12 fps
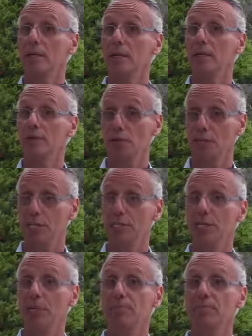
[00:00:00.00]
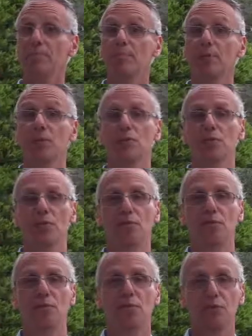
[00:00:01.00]
It's not easy because you
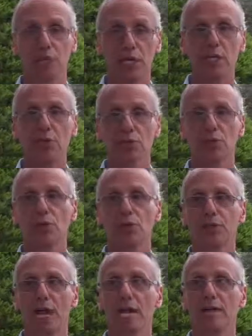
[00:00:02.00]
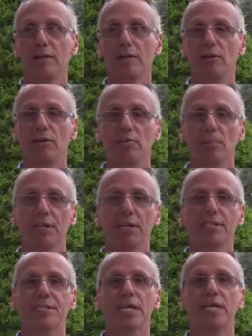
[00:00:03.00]
have to dig through your day, but
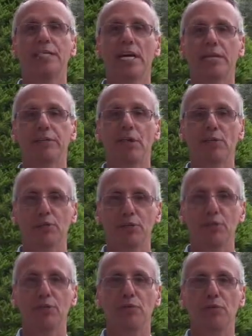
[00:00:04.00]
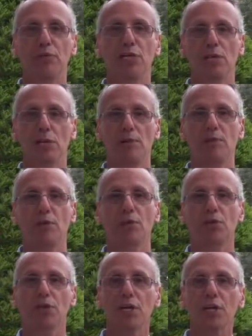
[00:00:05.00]
that's the intent. You have to dig through your day, you have to
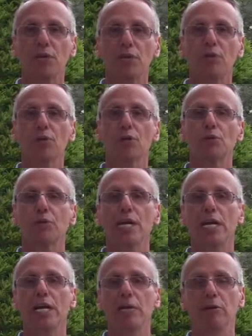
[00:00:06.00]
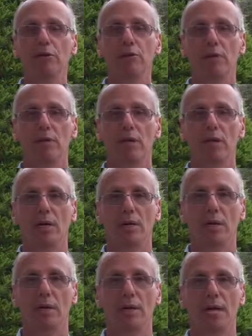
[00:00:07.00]
think through your day,
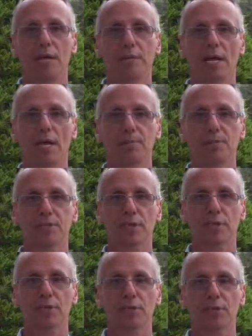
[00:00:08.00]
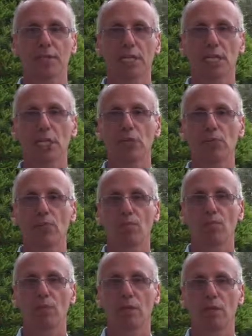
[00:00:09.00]
and that helps significantly
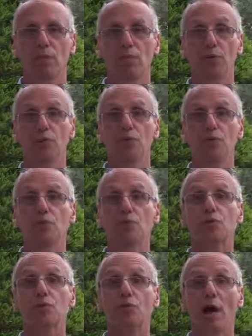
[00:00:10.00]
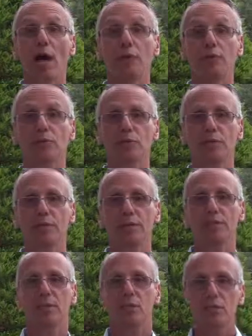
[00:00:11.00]
if you try to do it.
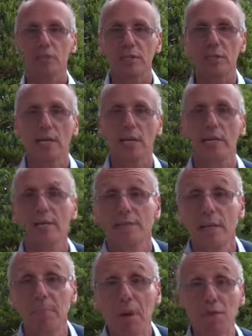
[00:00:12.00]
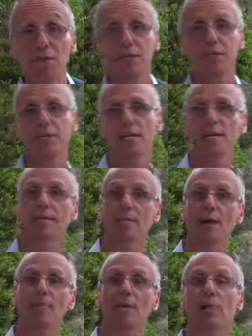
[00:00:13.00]
You see the benefit that
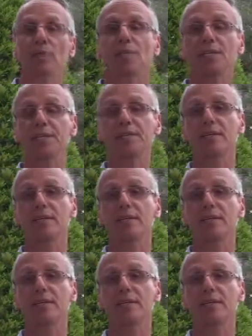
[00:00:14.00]
comes out of it.